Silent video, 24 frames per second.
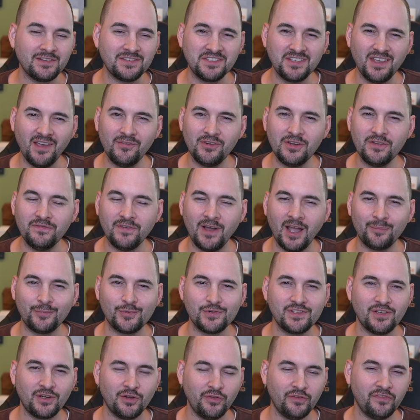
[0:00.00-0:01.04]

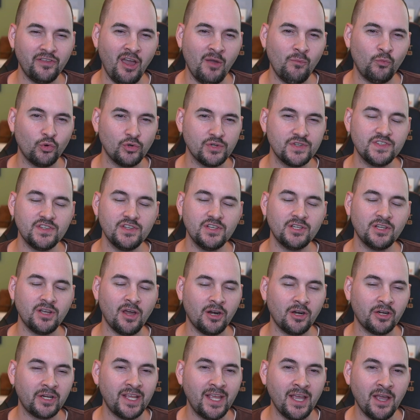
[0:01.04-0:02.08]
75% of the time we're seeing
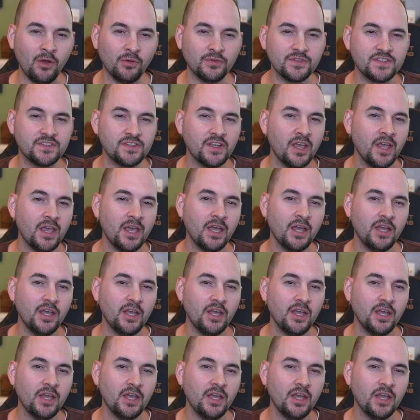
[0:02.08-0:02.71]
on our accounts,